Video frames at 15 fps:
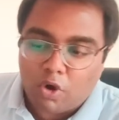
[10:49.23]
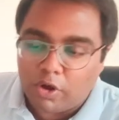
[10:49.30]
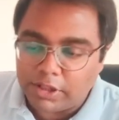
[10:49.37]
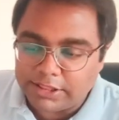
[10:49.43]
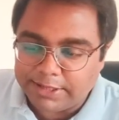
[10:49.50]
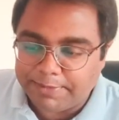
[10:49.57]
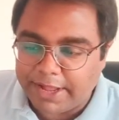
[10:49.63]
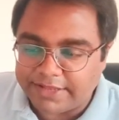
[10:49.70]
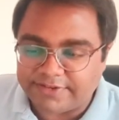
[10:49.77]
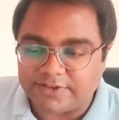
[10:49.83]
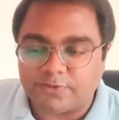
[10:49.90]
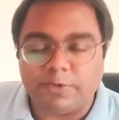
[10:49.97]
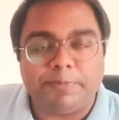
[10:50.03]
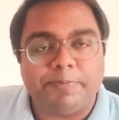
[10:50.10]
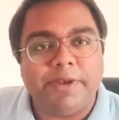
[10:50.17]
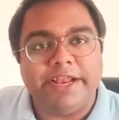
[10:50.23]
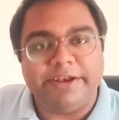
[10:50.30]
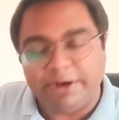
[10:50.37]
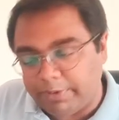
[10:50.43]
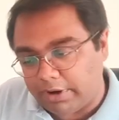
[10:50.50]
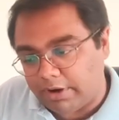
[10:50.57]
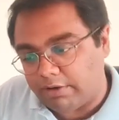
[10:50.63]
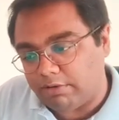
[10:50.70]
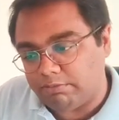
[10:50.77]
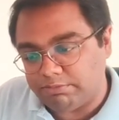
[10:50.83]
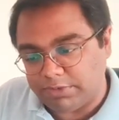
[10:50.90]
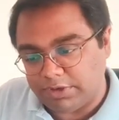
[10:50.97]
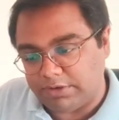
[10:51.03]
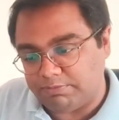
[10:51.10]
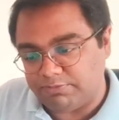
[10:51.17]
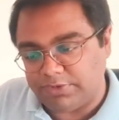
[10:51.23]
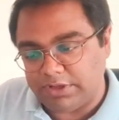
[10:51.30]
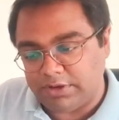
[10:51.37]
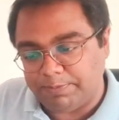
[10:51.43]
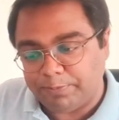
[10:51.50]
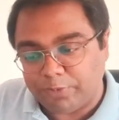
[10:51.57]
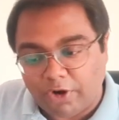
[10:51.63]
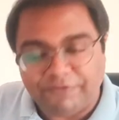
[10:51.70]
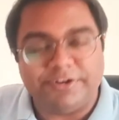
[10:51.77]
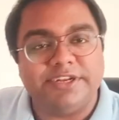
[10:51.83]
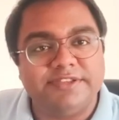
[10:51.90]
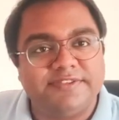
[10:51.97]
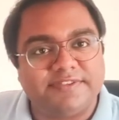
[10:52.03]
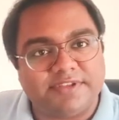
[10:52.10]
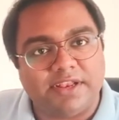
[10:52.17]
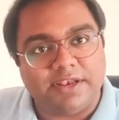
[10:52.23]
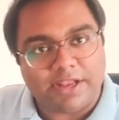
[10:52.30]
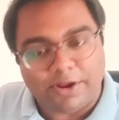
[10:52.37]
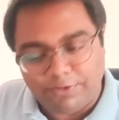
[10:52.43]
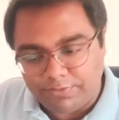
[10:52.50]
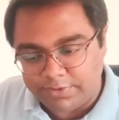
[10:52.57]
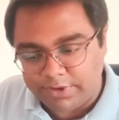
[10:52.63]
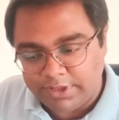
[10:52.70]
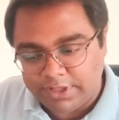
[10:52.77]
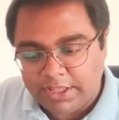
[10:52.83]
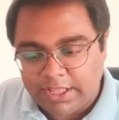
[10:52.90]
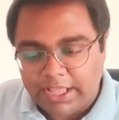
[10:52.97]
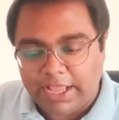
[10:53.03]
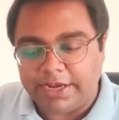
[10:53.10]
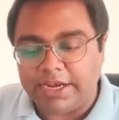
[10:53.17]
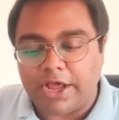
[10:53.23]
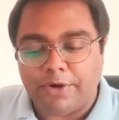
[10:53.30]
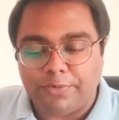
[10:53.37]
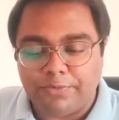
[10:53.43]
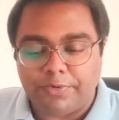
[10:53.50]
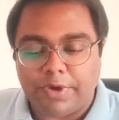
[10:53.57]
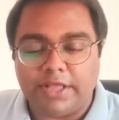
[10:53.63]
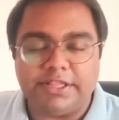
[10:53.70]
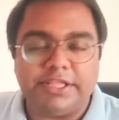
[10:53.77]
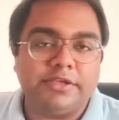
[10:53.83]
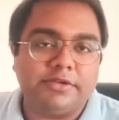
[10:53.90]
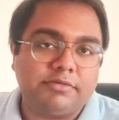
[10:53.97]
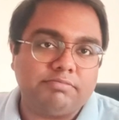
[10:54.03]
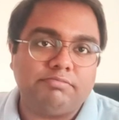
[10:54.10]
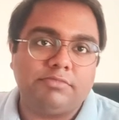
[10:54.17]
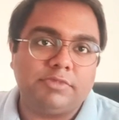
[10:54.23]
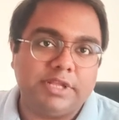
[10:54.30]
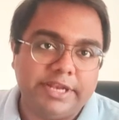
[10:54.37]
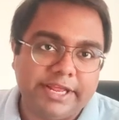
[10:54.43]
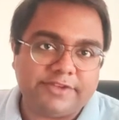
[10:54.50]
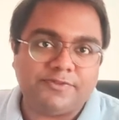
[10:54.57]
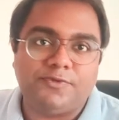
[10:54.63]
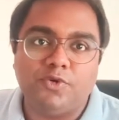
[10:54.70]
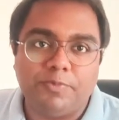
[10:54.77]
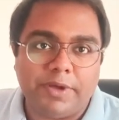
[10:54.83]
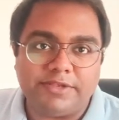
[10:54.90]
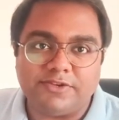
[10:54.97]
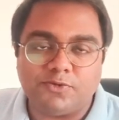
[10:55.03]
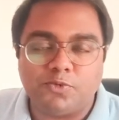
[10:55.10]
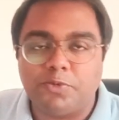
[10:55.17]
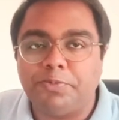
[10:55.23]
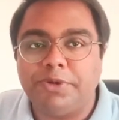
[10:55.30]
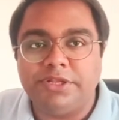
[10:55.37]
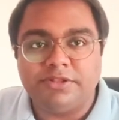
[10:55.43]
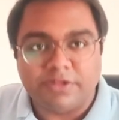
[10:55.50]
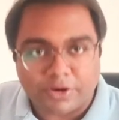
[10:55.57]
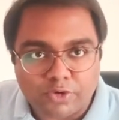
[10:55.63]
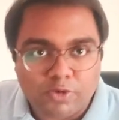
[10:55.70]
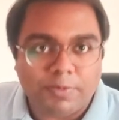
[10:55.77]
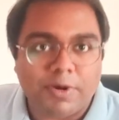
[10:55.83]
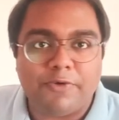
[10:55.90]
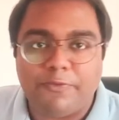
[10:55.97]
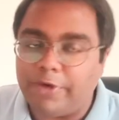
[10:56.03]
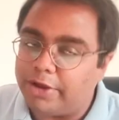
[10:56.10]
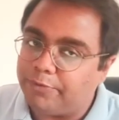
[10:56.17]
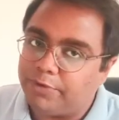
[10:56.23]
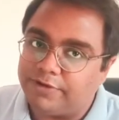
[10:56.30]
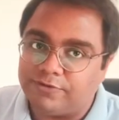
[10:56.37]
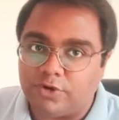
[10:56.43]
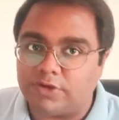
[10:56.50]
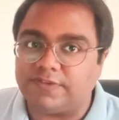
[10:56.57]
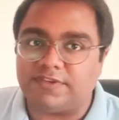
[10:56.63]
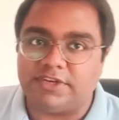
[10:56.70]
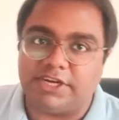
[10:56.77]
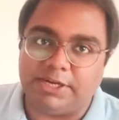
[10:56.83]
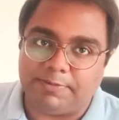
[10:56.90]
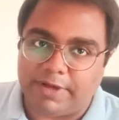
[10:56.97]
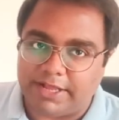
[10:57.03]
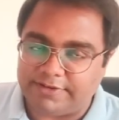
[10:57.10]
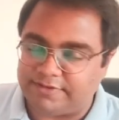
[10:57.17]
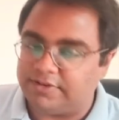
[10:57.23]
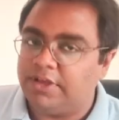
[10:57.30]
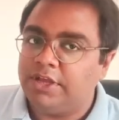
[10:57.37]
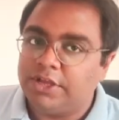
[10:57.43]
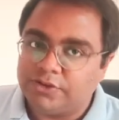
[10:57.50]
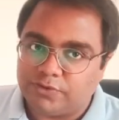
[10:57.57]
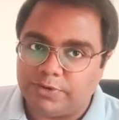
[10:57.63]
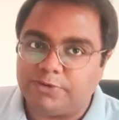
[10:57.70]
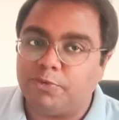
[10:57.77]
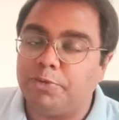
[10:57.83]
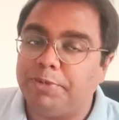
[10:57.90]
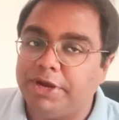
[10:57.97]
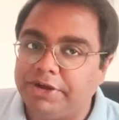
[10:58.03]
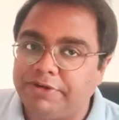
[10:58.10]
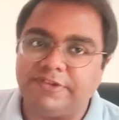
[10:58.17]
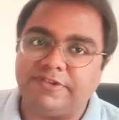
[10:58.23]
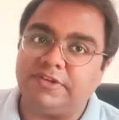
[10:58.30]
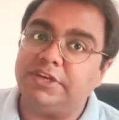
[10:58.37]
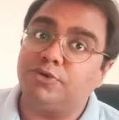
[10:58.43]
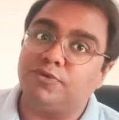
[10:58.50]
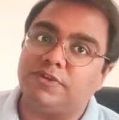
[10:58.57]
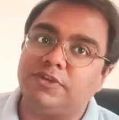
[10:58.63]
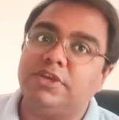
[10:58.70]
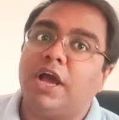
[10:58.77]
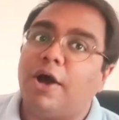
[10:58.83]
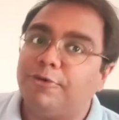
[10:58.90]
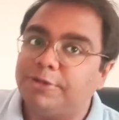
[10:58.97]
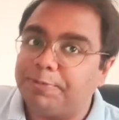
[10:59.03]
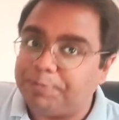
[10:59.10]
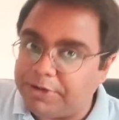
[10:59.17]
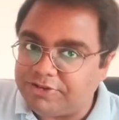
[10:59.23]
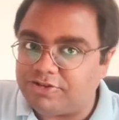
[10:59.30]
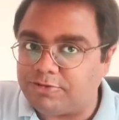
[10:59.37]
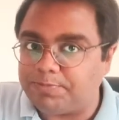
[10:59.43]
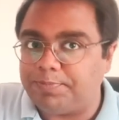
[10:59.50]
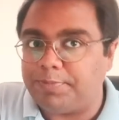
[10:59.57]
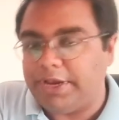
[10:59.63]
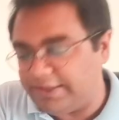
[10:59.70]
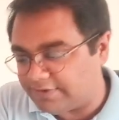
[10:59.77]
the matches were played in the Providence till now. And now I think the next few matches would be in Tarouba, where we have not seen any match. So it would be interesting to see how the pitch plays